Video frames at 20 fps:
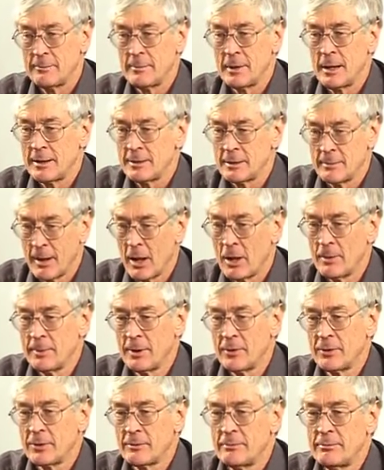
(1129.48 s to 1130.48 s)
at the
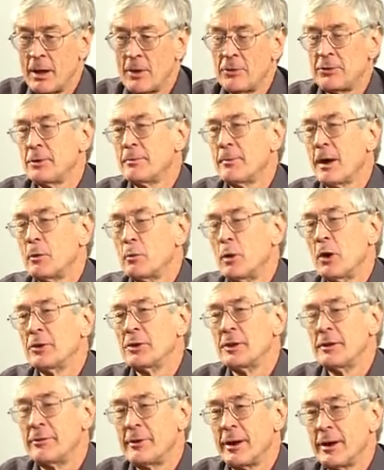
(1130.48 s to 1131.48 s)
moment, most of my
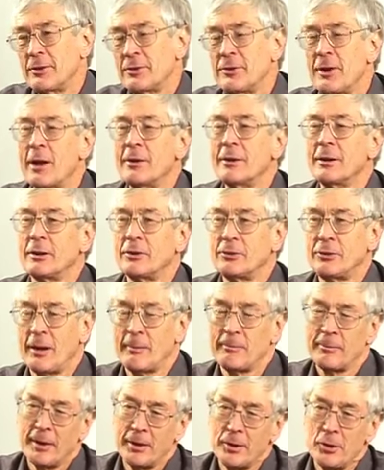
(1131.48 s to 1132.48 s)
wealthy friends don't
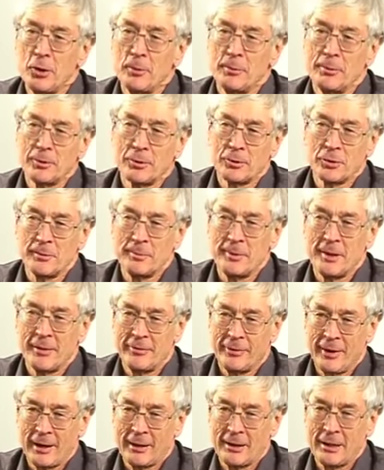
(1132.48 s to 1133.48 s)
accept that humans could be
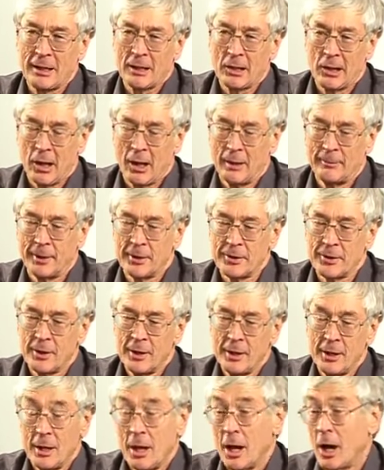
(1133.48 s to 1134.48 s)
affecting climate.
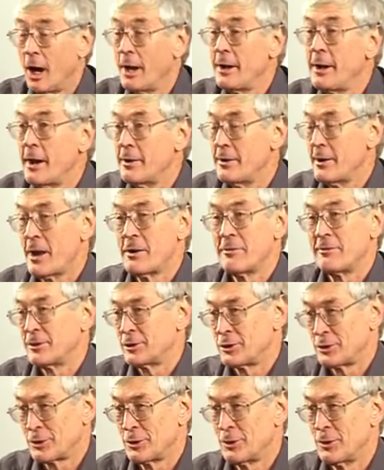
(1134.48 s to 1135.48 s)
I don't know for
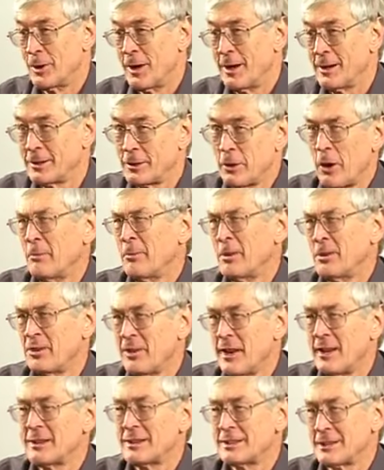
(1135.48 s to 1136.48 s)
sure. Common
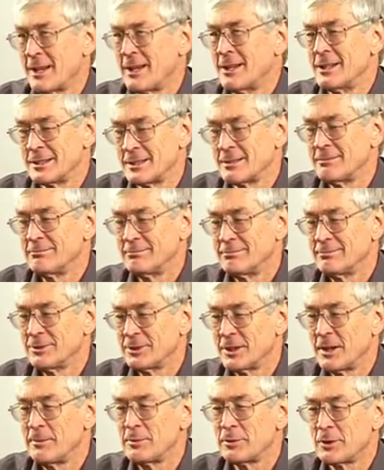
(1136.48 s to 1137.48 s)
sense says,
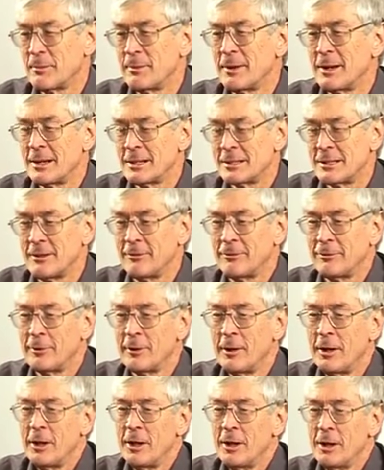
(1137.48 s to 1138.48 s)
seems to me as if
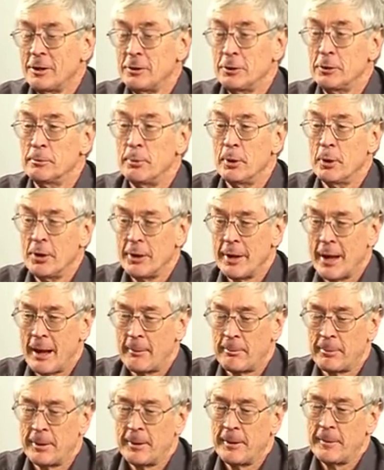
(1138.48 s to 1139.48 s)
you burn
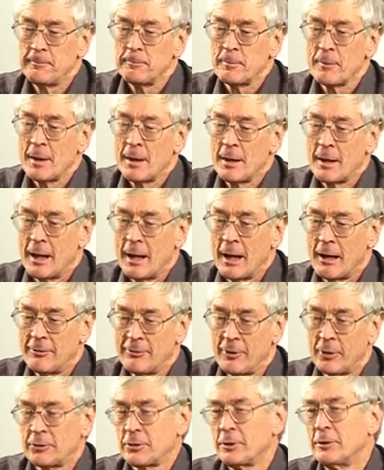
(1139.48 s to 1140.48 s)
up uh,
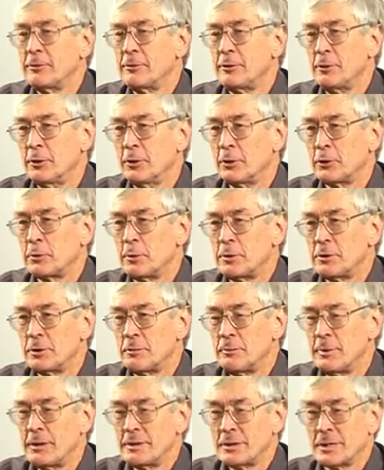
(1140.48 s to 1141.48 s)
fossil fuels which have been